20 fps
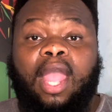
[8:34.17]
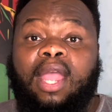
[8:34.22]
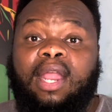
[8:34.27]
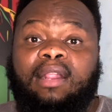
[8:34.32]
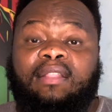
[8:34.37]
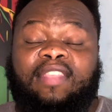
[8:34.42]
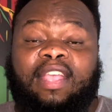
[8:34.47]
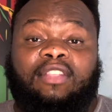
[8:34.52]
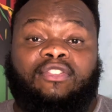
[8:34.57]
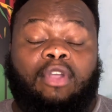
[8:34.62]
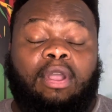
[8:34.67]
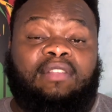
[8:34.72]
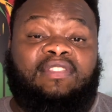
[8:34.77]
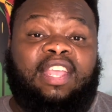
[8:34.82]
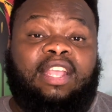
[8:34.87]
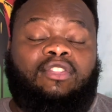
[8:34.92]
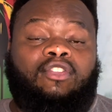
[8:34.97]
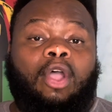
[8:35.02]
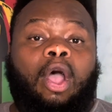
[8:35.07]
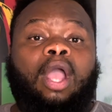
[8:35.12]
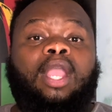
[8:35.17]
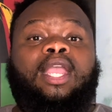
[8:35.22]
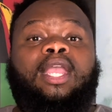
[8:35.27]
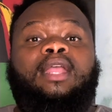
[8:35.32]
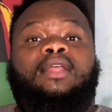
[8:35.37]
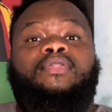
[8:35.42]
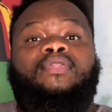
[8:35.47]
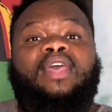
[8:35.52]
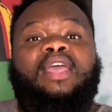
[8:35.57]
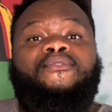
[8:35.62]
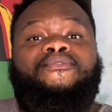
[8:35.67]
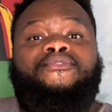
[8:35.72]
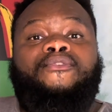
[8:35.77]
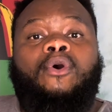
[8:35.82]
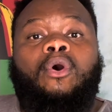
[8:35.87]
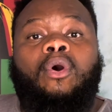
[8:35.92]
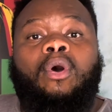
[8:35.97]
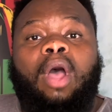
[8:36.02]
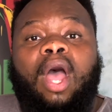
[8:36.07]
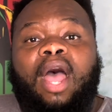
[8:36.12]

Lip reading: Tick tock. Therefore,